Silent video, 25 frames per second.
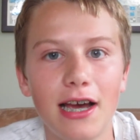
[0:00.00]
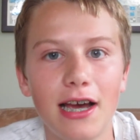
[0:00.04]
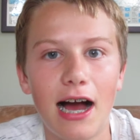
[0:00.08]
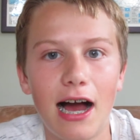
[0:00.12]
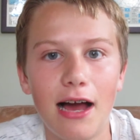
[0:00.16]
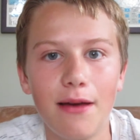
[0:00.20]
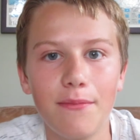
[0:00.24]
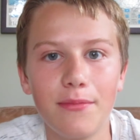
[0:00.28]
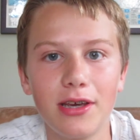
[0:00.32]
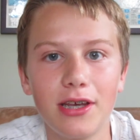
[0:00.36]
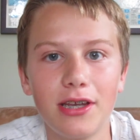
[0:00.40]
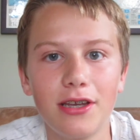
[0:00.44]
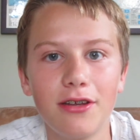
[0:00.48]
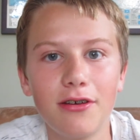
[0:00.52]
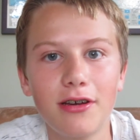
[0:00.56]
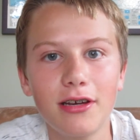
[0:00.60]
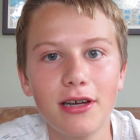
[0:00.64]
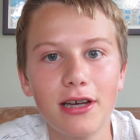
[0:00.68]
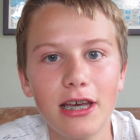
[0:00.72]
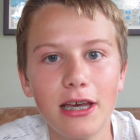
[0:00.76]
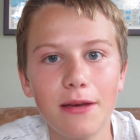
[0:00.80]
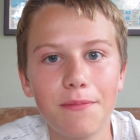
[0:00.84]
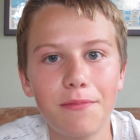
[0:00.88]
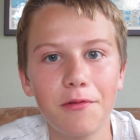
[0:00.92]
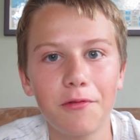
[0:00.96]
I mean, you can
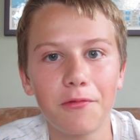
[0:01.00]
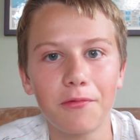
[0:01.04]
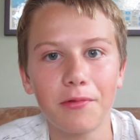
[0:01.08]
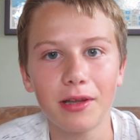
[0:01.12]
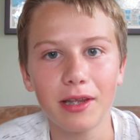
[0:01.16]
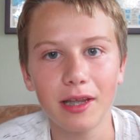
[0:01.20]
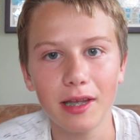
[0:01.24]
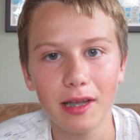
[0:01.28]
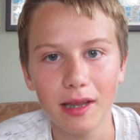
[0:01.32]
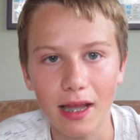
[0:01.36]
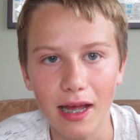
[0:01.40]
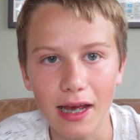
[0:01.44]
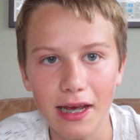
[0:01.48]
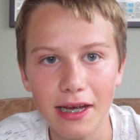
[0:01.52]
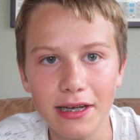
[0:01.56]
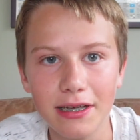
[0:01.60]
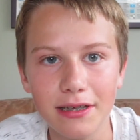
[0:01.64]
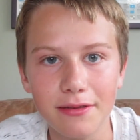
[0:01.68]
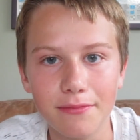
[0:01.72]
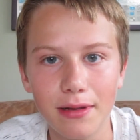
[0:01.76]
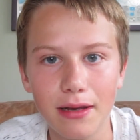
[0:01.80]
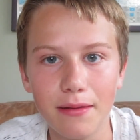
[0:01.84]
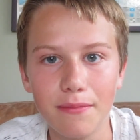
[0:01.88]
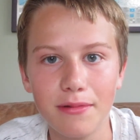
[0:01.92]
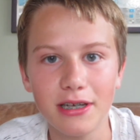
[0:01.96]
keep it really light
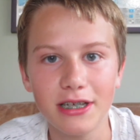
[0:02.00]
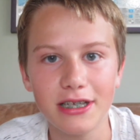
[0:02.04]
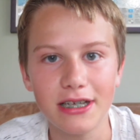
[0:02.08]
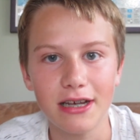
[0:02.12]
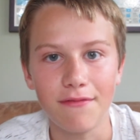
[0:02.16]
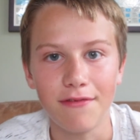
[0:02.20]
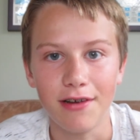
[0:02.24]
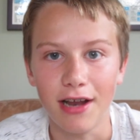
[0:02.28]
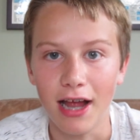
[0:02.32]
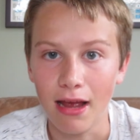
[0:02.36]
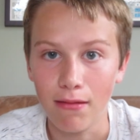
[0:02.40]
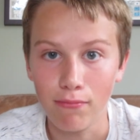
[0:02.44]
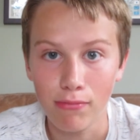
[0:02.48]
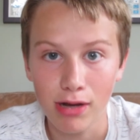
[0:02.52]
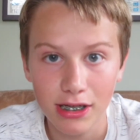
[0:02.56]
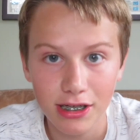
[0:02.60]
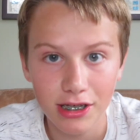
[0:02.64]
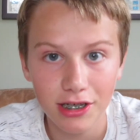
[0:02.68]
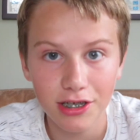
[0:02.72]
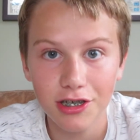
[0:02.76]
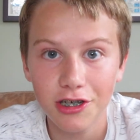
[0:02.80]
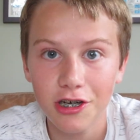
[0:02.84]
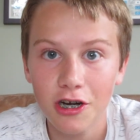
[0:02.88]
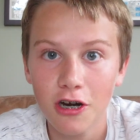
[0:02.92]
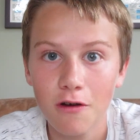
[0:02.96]
and maybe just have an
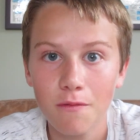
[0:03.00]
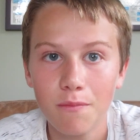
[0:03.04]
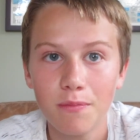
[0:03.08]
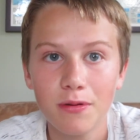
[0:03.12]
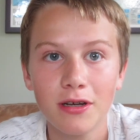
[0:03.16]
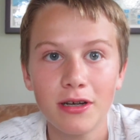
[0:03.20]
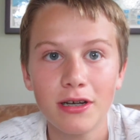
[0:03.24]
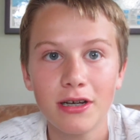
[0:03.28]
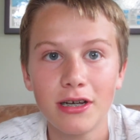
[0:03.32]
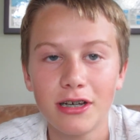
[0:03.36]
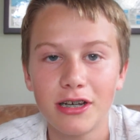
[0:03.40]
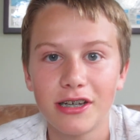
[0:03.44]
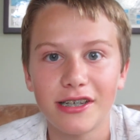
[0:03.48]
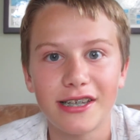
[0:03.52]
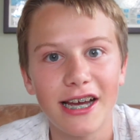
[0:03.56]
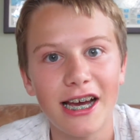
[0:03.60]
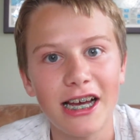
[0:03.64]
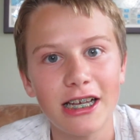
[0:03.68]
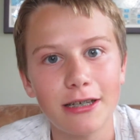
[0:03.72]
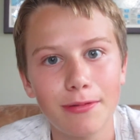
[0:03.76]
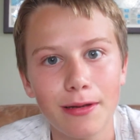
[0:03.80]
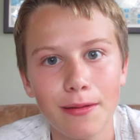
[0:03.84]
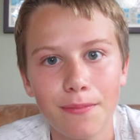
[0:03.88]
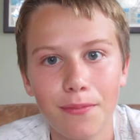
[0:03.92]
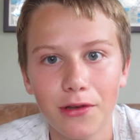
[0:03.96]
iMessage group. Just
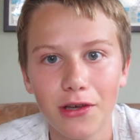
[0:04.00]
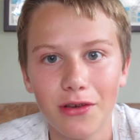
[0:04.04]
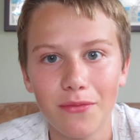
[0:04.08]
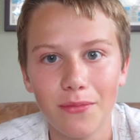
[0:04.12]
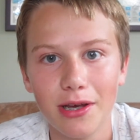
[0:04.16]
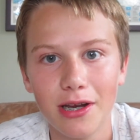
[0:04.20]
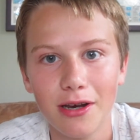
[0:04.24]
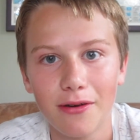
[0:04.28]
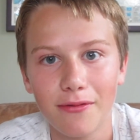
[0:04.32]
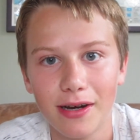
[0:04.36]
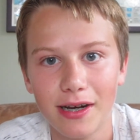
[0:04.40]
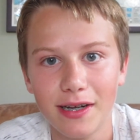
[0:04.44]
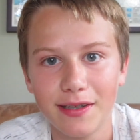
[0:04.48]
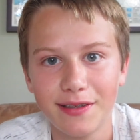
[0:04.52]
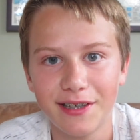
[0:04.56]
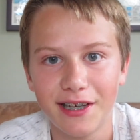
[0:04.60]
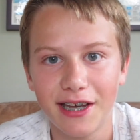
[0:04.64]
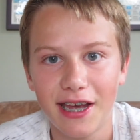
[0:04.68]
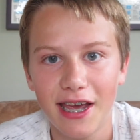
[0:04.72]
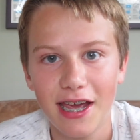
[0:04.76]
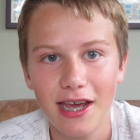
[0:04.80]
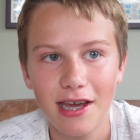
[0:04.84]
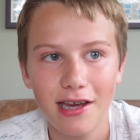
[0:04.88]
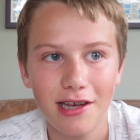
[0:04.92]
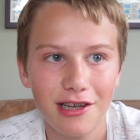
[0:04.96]
ask people you meet at raids
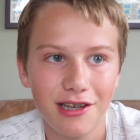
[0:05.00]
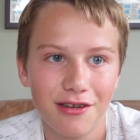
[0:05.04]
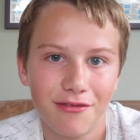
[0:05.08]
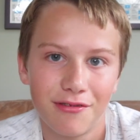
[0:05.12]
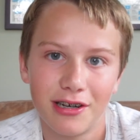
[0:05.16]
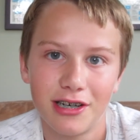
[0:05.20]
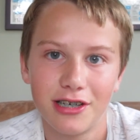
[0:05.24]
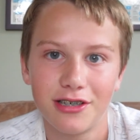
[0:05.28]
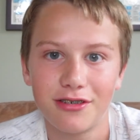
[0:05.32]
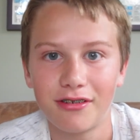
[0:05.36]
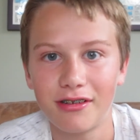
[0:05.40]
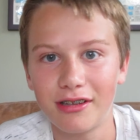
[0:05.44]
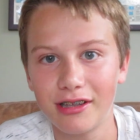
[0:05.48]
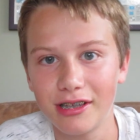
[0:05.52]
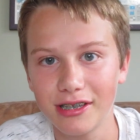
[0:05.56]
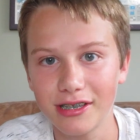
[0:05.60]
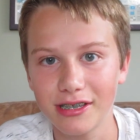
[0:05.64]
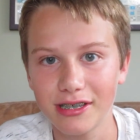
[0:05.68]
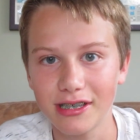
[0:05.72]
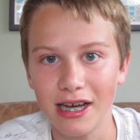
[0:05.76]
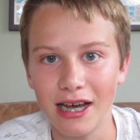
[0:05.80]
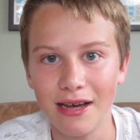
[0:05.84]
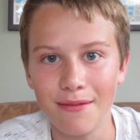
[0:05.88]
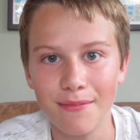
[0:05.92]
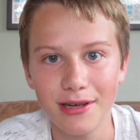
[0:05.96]
like, hey, do you want to join
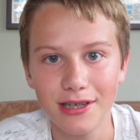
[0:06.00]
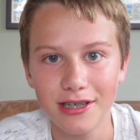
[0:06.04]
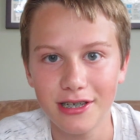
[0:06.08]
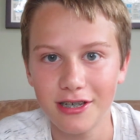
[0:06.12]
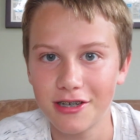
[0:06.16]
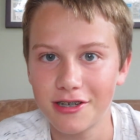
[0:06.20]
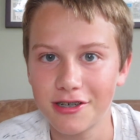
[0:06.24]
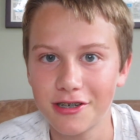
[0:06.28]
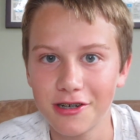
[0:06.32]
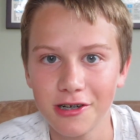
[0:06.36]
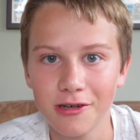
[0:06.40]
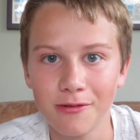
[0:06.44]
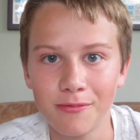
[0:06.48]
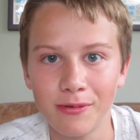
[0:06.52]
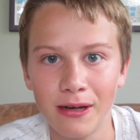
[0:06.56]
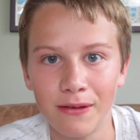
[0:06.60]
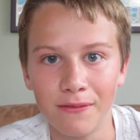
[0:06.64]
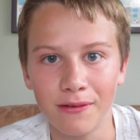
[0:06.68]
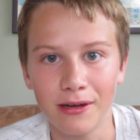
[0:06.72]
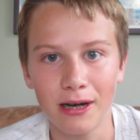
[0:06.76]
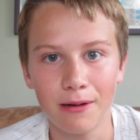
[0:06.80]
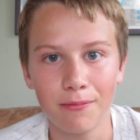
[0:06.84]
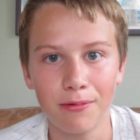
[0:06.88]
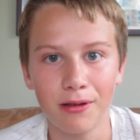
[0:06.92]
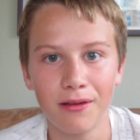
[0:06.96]
this iMessage group? We have
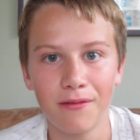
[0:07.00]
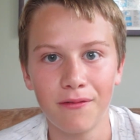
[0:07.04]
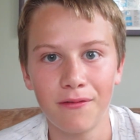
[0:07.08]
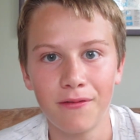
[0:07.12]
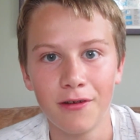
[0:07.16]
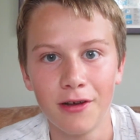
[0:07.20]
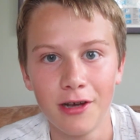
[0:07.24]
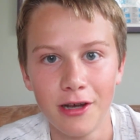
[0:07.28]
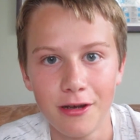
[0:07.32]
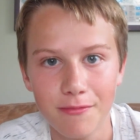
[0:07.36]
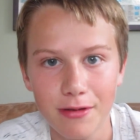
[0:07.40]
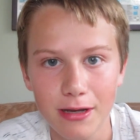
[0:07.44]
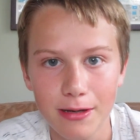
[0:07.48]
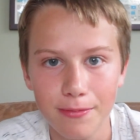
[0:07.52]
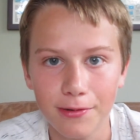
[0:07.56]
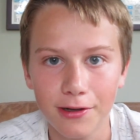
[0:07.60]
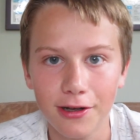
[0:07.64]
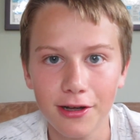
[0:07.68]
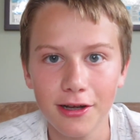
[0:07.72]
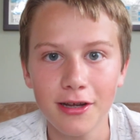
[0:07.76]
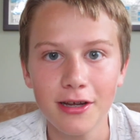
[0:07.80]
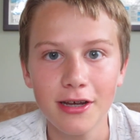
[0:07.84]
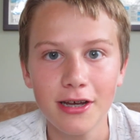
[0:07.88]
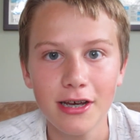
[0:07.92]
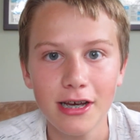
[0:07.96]
a couple of
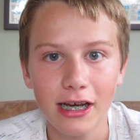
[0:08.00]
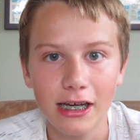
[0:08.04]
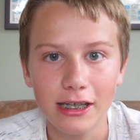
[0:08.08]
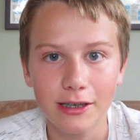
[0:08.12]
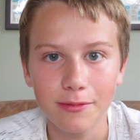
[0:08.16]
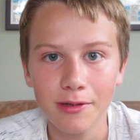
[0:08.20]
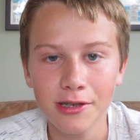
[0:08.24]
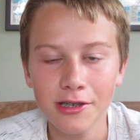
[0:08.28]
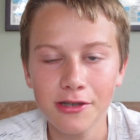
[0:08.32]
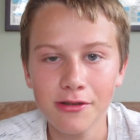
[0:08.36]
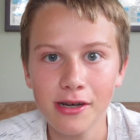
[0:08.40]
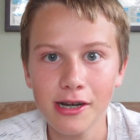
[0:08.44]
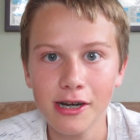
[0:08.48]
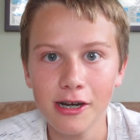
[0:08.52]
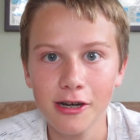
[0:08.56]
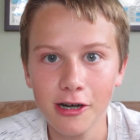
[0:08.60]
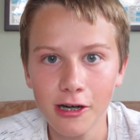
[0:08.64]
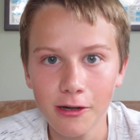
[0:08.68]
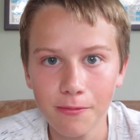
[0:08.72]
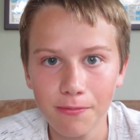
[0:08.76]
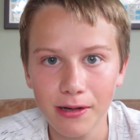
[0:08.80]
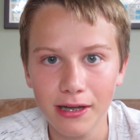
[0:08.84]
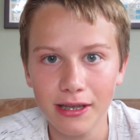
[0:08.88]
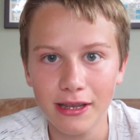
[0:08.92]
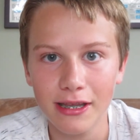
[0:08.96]
people. Because once you get a
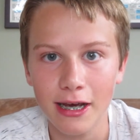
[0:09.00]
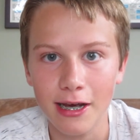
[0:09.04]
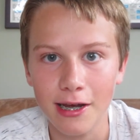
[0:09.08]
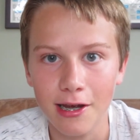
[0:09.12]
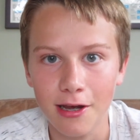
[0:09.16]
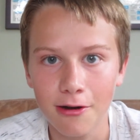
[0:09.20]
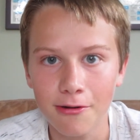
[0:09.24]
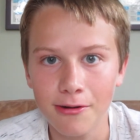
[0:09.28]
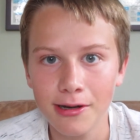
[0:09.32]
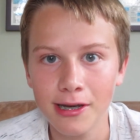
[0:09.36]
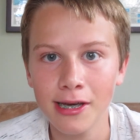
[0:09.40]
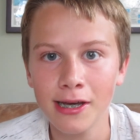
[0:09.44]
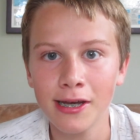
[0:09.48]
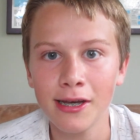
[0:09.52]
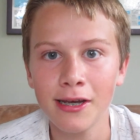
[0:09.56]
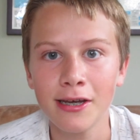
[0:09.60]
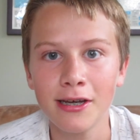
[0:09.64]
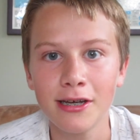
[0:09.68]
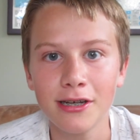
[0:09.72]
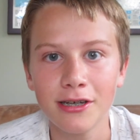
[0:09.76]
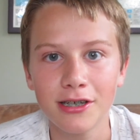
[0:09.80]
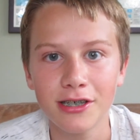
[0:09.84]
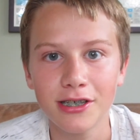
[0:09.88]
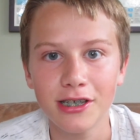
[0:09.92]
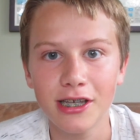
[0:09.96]
group like that going,
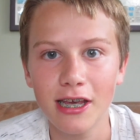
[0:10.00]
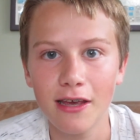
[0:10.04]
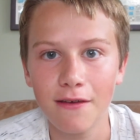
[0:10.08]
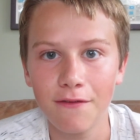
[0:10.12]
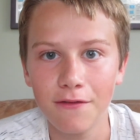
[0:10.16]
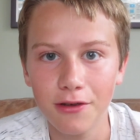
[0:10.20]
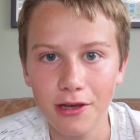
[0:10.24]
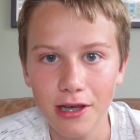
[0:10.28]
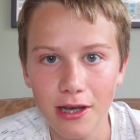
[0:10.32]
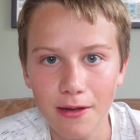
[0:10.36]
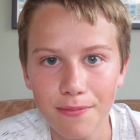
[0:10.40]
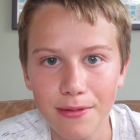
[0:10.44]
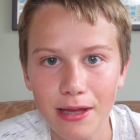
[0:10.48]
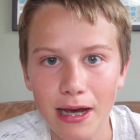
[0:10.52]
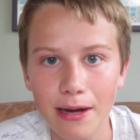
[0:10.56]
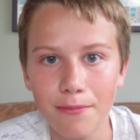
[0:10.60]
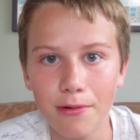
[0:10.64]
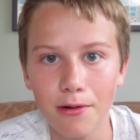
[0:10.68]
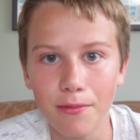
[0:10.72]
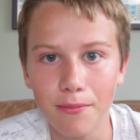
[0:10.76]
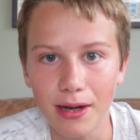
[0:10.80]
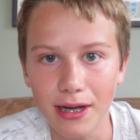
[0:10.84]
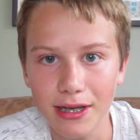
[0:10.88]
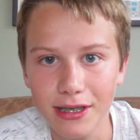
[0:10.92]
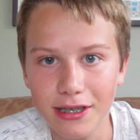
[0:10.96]
just if you keep that
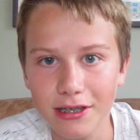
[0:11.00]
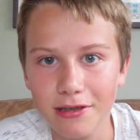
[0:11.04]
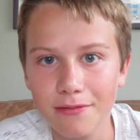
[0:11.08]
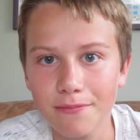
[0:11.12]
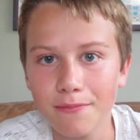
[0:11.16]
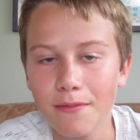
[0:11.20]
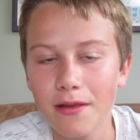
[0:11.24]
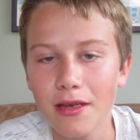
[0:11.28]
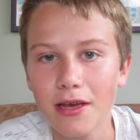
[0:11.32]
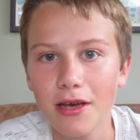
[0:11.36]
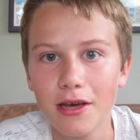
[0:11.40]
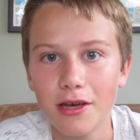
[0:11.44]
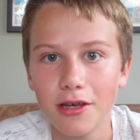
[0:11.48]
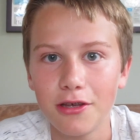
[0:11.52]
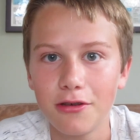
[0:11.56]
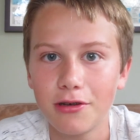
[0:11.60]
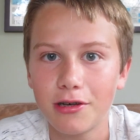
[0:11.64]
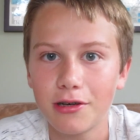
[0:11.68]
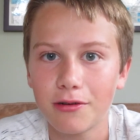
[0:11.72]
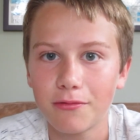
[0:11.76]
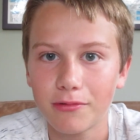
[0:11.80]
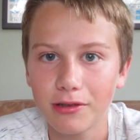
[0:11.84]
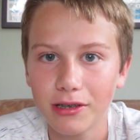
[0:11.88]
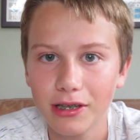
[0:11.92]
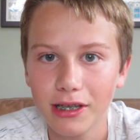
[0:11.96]
momentum, you
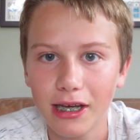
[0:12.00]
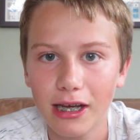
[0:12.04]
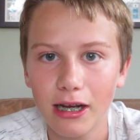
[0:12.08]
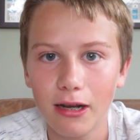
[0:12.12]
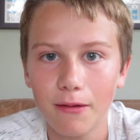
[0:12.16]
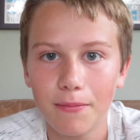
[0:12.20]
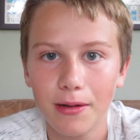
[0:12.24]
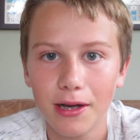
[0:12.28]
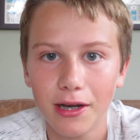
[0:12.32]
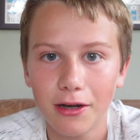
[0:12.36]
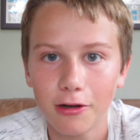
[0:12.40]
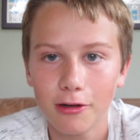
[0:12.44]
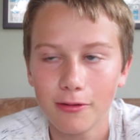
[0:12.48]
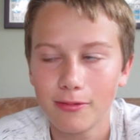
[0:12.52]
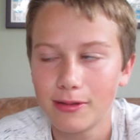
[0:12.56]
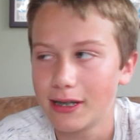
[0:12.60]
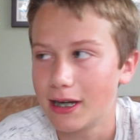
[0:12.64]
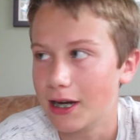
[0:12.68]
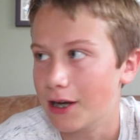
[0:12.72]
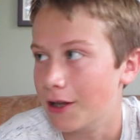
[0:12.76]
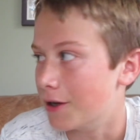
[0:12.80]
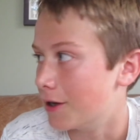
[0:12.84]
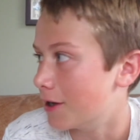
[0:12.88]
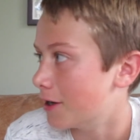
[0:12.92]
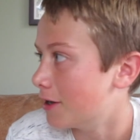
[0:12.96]
can really get a big group
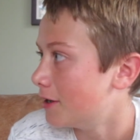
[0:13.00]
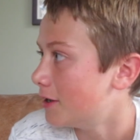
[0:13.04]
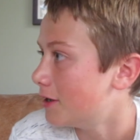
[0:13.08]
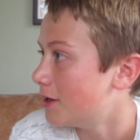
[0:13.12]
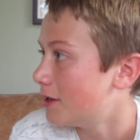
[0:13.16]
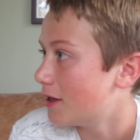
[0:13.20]
together.